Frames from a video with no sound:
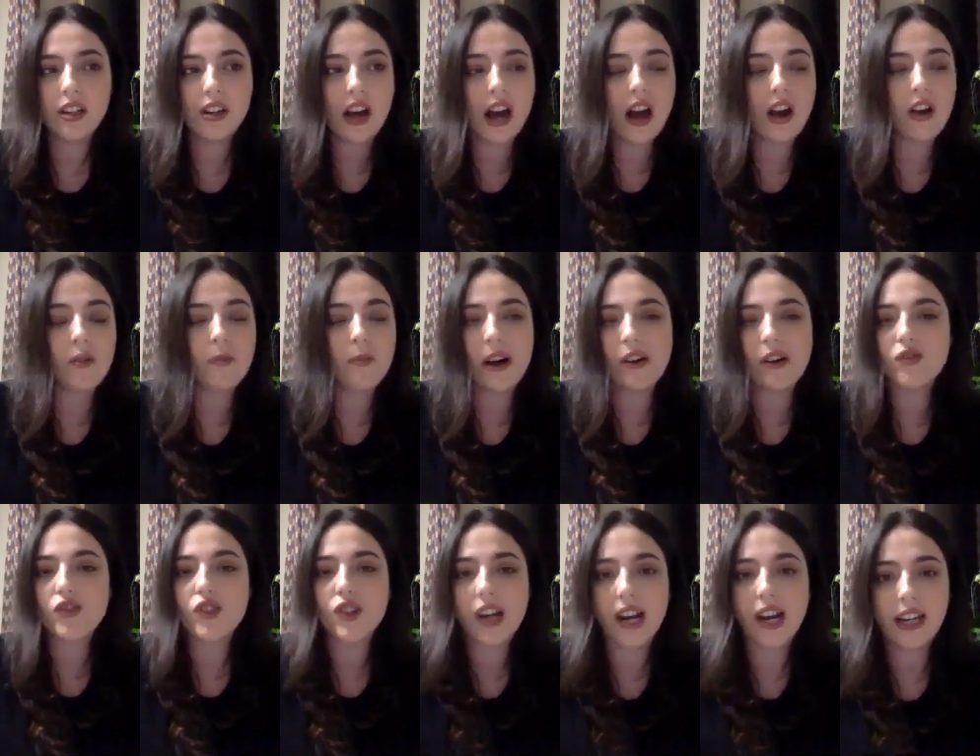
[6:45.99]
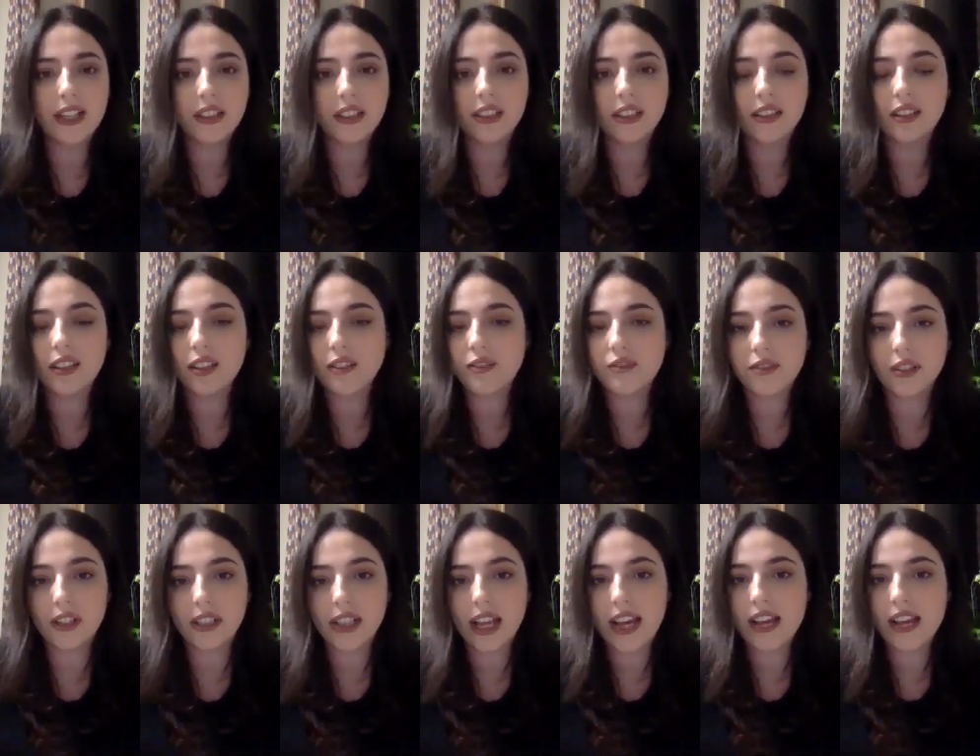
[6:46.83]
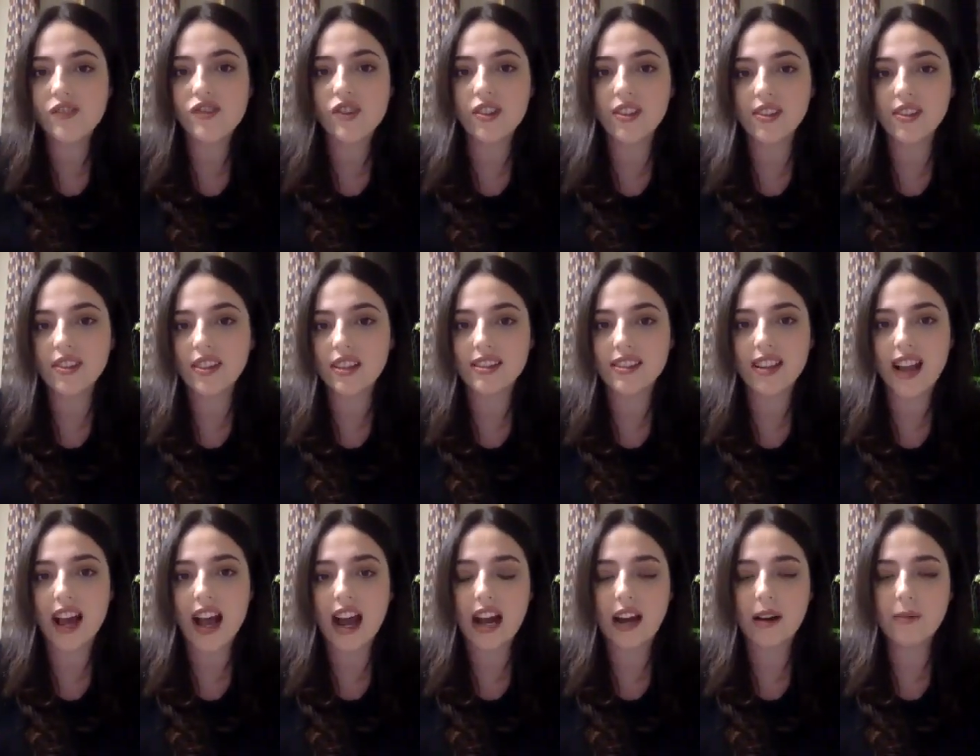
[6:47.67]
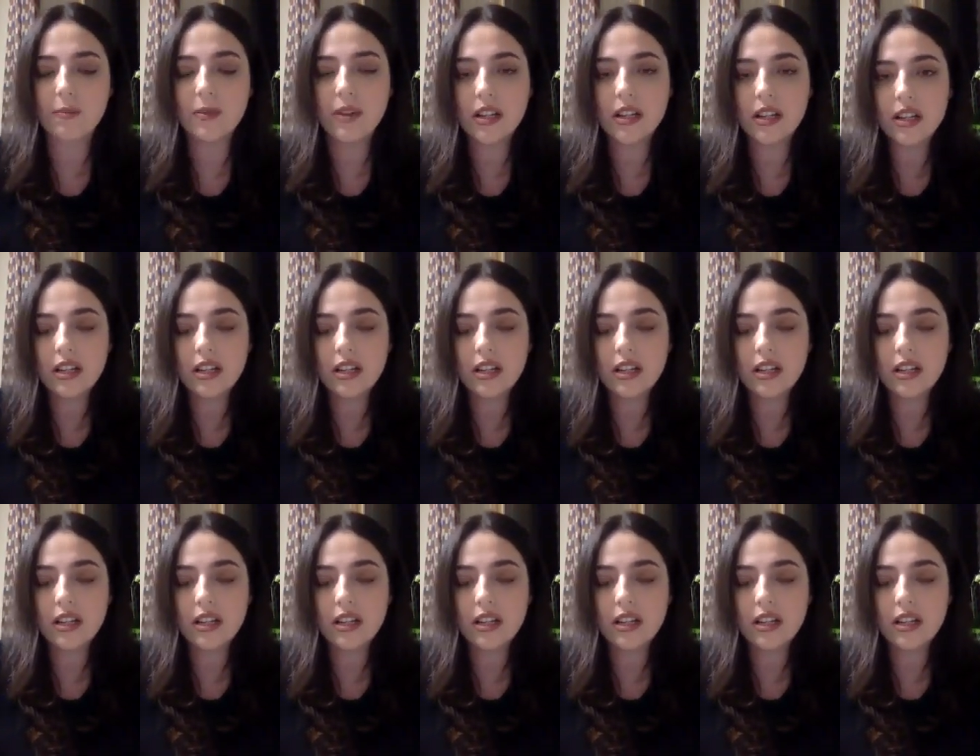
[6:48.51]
how about trying a different entrance exam